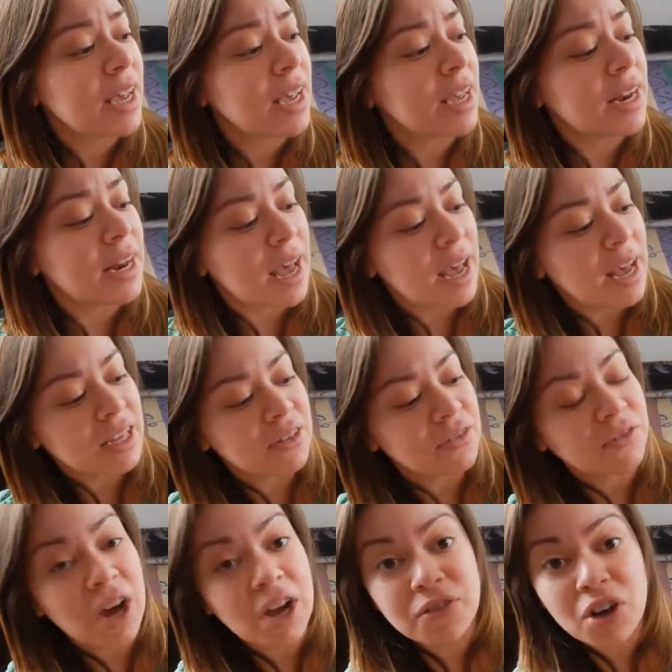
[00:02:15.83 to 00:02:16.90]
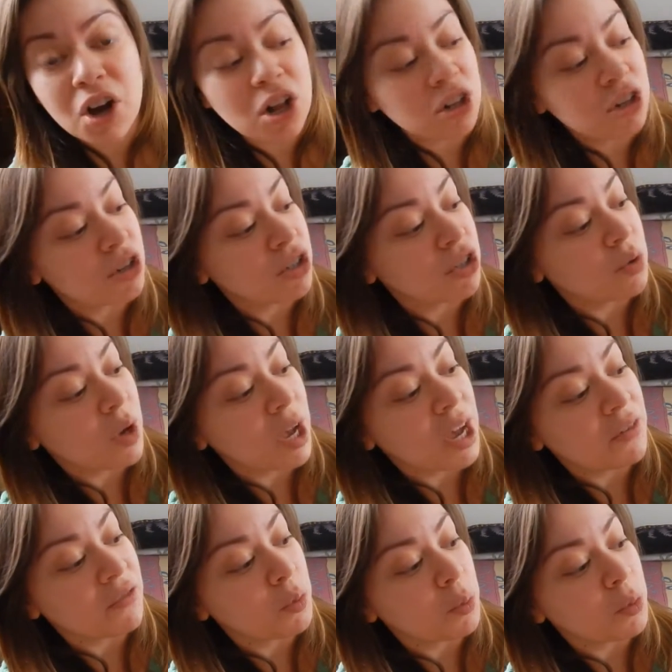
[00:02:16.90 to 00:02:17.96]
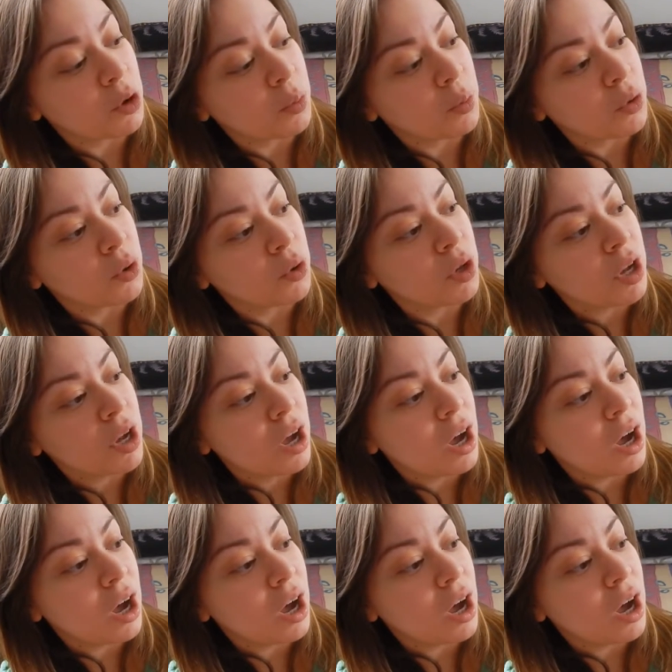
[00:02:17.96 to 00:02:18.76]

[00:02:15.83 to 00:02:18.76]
It has five colors. You have the purple,